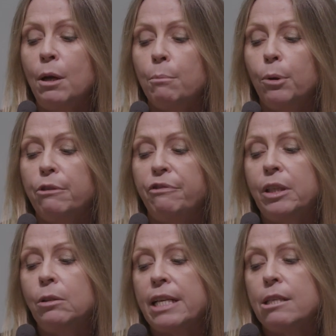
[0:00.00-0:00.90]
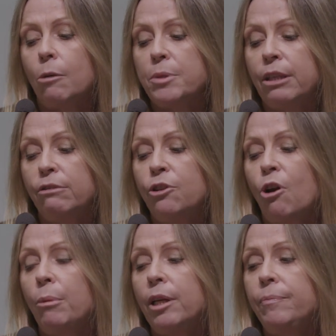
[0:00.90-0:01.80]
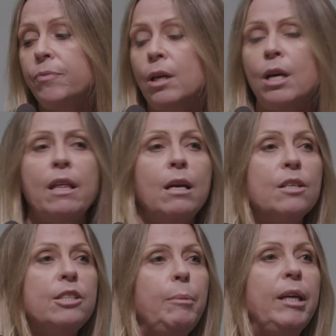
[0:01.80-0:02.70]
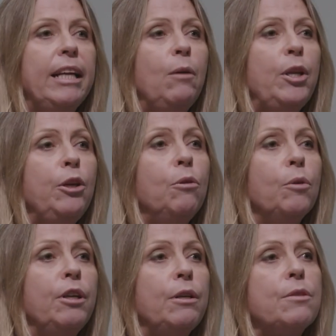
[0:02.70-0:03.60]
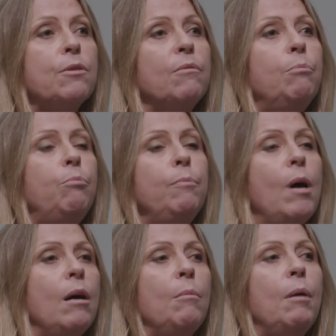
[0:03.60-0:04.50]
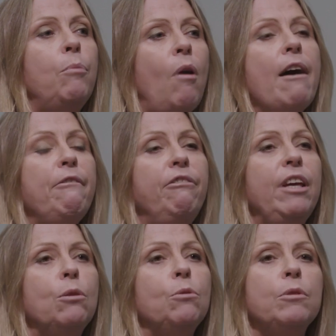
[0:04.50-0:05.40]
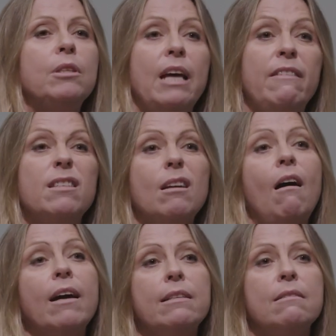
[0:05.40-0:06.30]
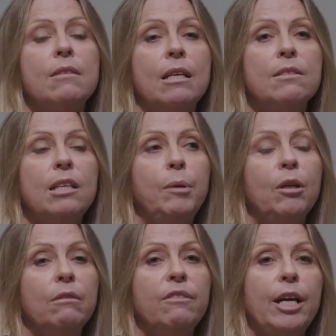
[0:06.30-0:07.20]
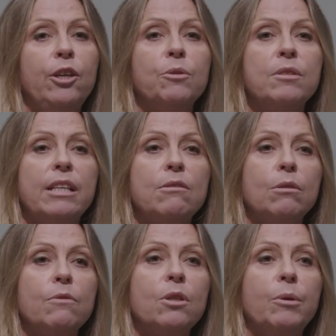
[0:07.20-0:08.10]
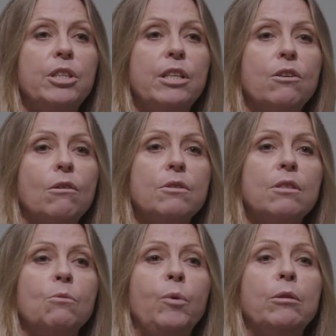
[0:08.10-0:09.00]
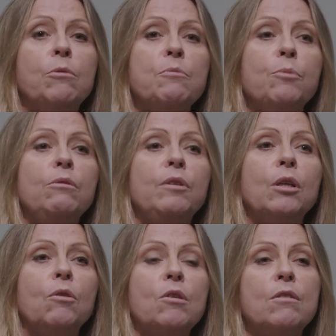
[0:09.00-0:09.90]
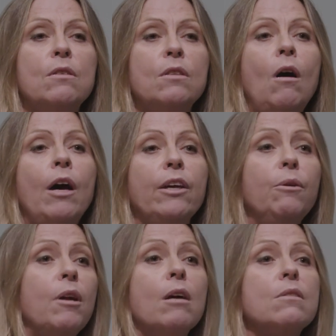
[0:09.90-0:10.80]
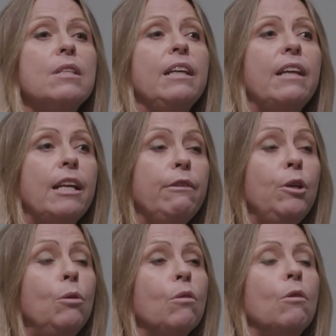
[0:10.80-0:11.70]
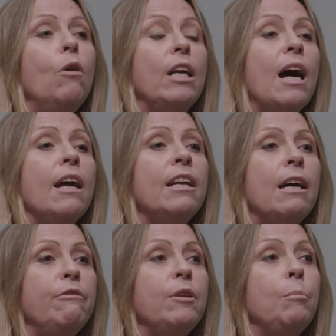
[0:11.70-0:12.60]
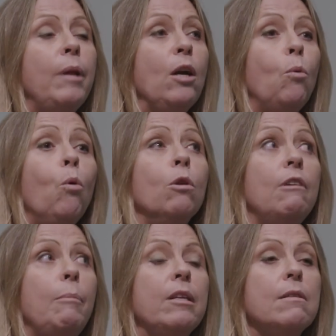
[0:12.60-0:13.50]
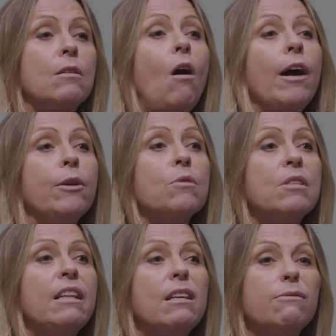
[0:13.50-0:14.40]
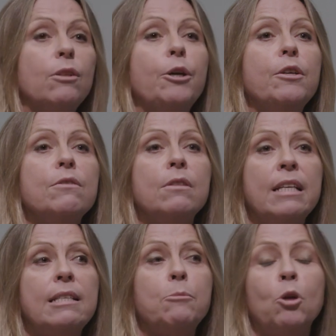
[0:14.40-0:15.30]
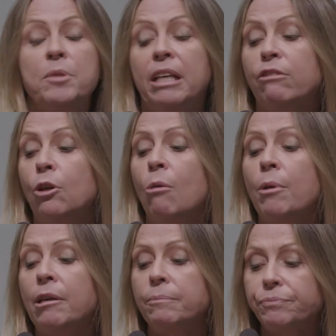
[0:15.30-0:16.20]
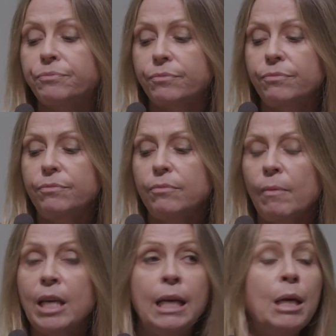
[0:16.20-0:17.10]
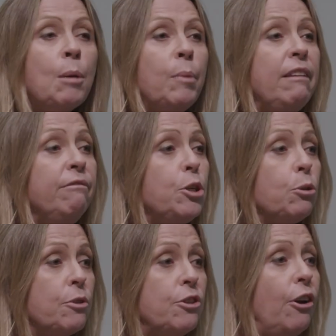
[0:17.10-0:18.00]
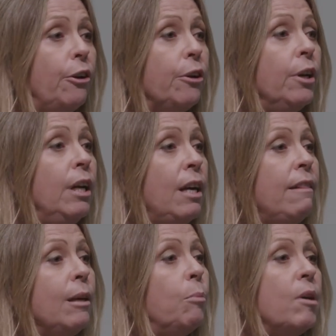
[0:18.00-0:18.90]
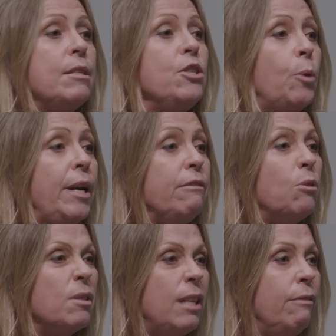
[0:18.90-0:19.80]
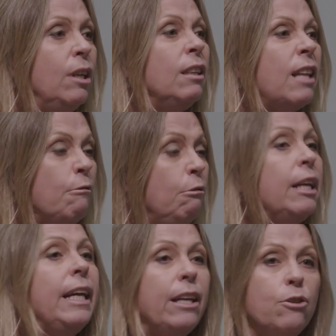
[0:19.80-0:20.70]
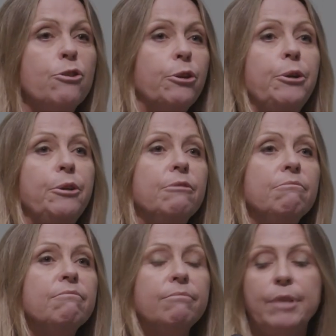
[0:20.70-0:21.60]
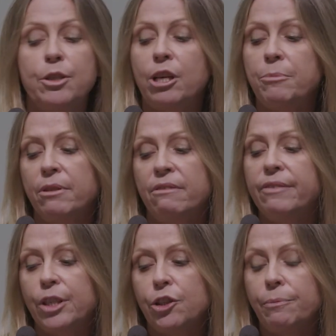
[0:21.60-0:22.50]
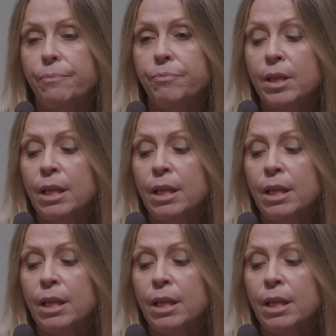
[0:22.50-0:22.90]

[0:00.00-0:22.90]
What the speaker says: Blue field, entoptic phenomenon. Typically when you look at a sort of a bright field and the sky is as typical of that, you'll see sort of squishy dots and wiggles moving across the sky. You and I will see that. If you look long and hard enough to blank all or up at the sky, you'll see these floaters and these ectoptic phenomena. But in visual snow, they're present 24/7 and they really intrude in terms of the vision.